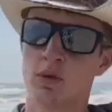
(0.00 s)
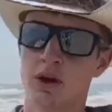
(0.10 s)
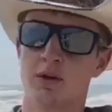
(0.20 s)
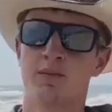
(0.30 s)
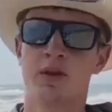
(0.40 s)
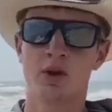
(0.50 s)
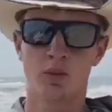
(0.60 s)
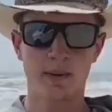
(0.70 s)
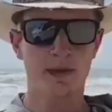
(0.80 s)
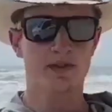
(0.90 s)
Well,
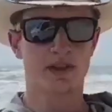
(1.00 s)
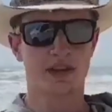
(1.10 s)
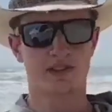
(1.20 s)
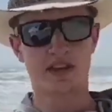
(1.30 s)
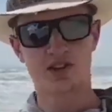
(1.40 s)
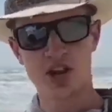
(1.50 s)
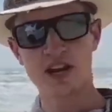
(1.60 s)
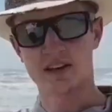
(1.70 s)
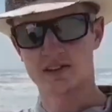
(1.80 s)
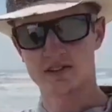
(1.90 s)
we build things like
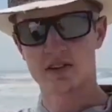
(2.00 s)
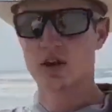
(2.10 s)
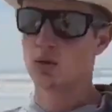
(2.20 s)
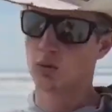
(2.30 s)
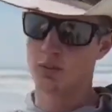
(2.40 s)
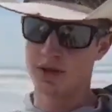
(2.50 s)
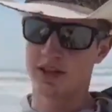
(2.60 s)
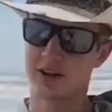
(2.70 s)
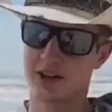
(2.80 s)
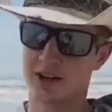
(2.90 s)
jetties. We'll be
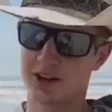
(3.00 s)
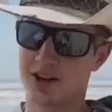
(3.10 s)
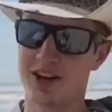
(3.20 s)
there later